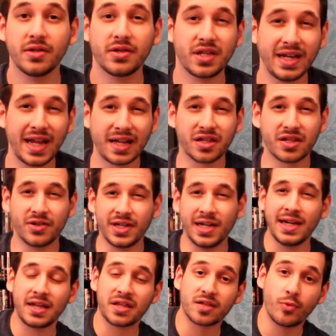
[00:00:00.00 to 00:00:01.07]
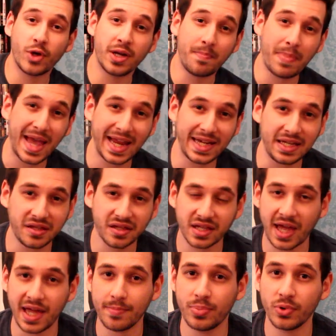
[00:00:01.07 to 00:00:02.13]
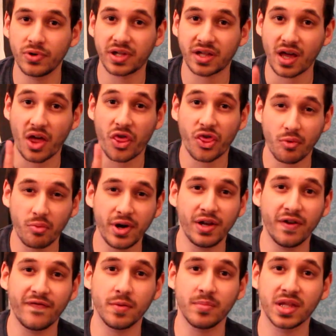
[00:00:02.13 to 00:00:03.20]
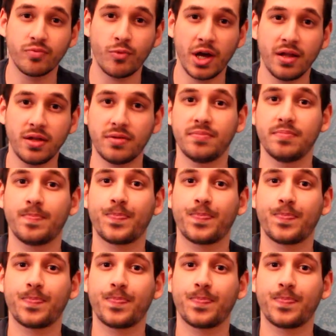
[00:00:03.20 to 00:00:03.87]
So next on the list were the Penny skateboards, three of them as well.